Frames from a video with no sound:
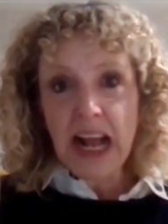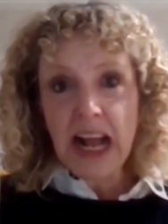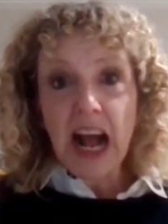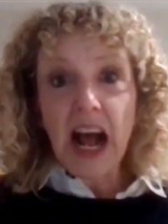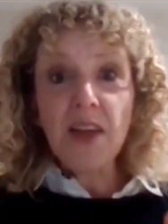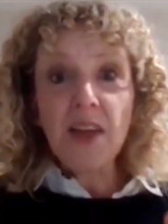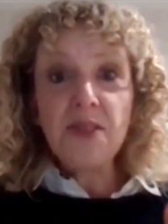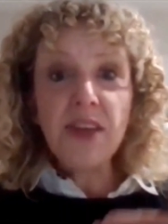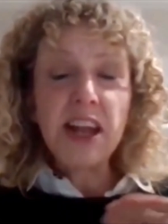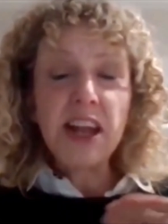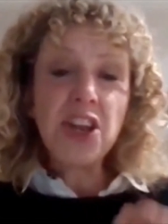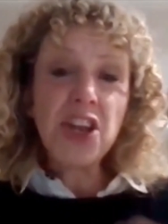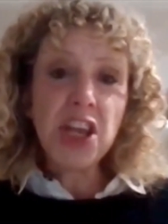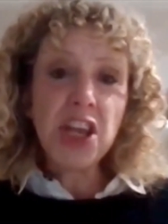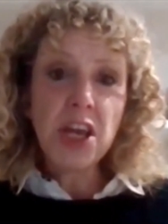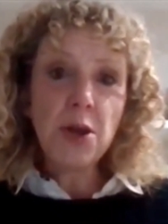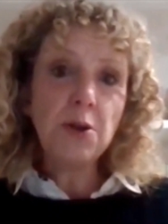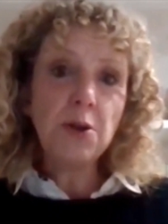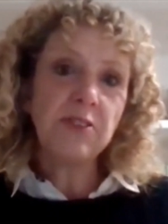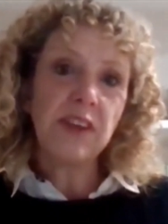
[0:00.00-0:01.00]
and then
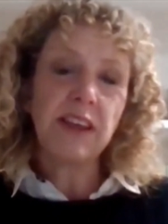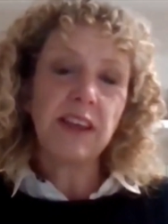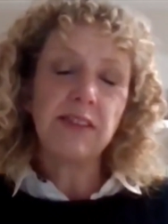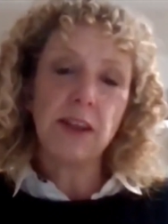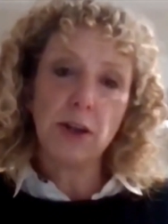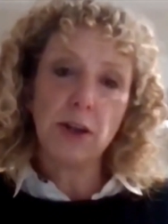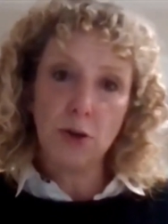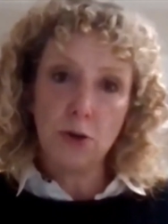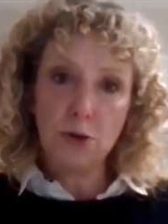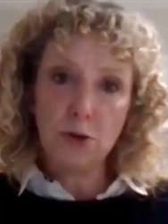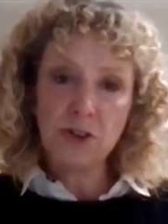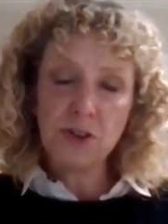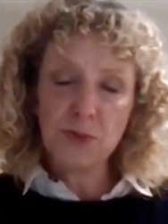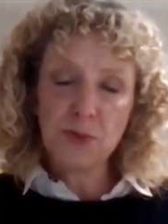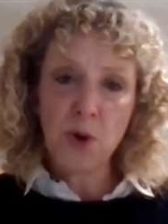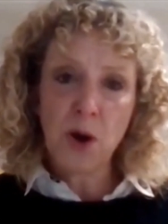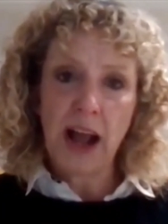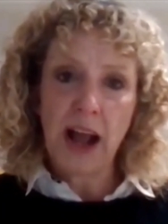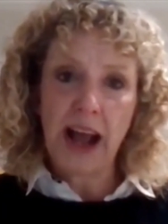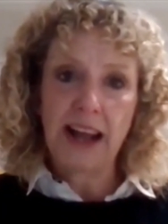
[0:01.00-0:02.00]
using the Lord's
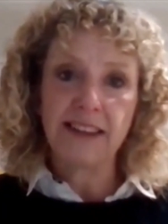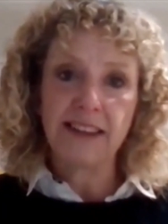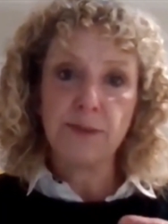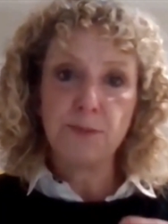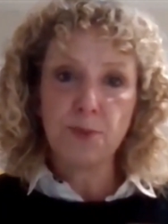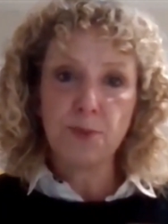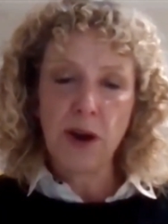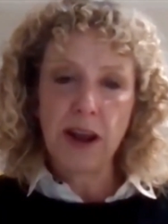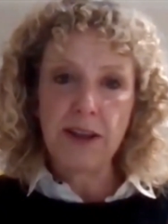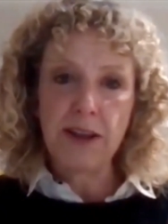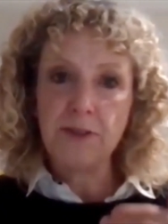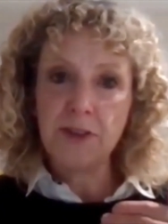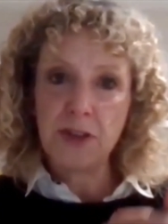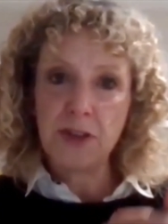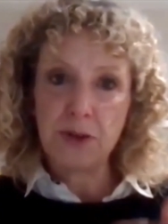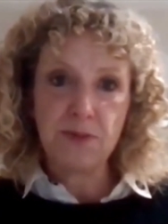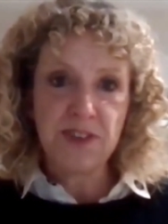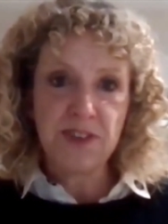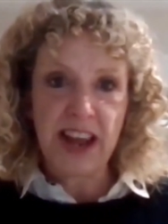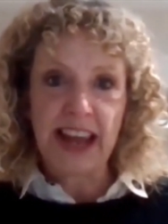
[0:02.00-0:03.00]
Prayer to pray for
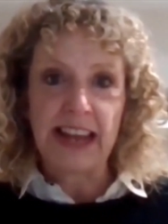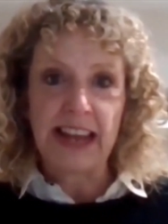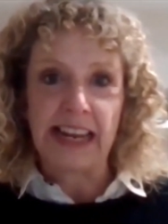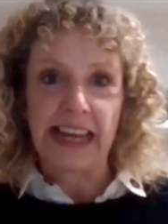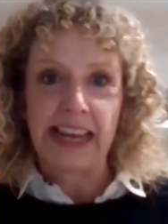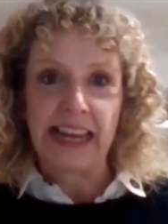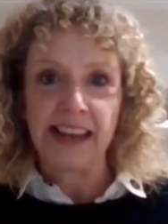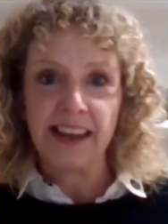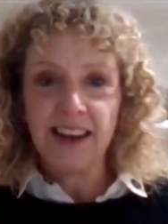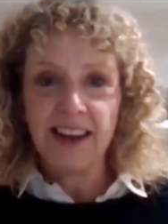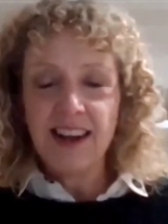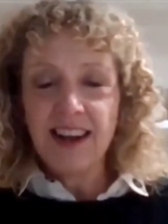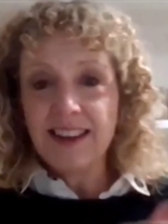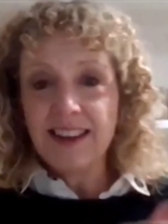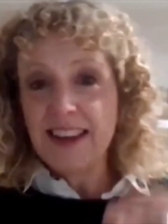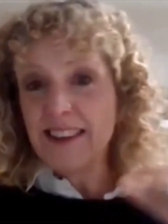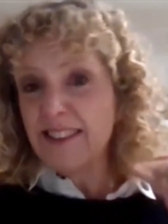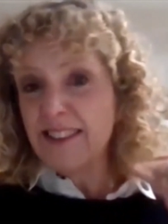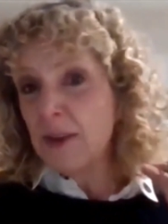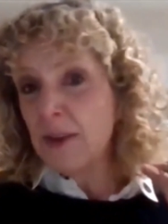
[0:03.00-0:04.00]
them daily.
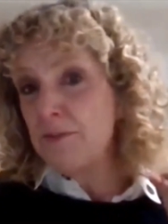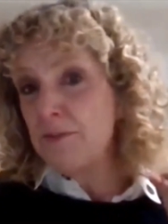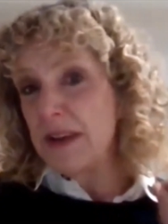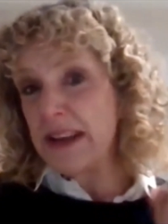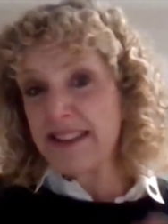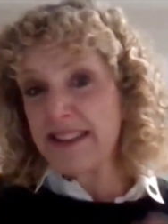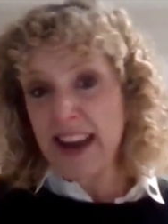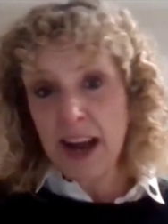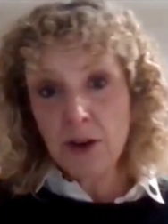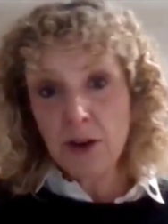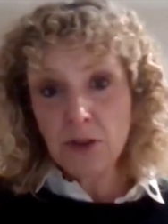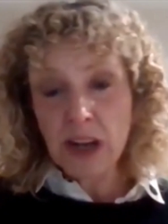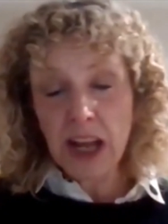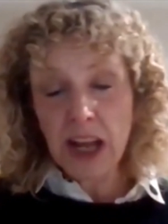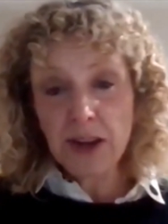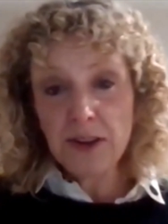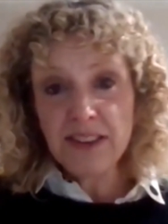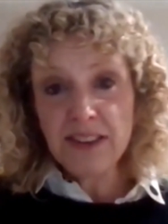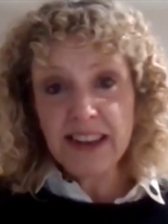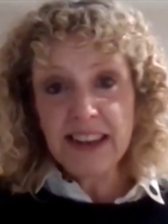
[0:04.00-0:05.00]
This can be
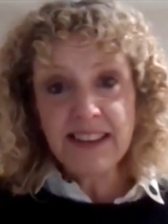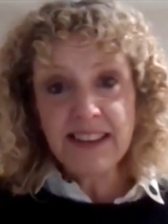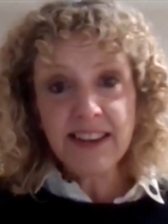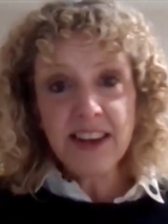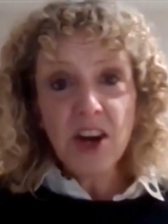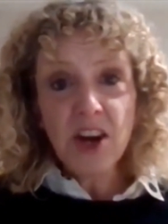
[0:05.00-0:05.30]
downloaded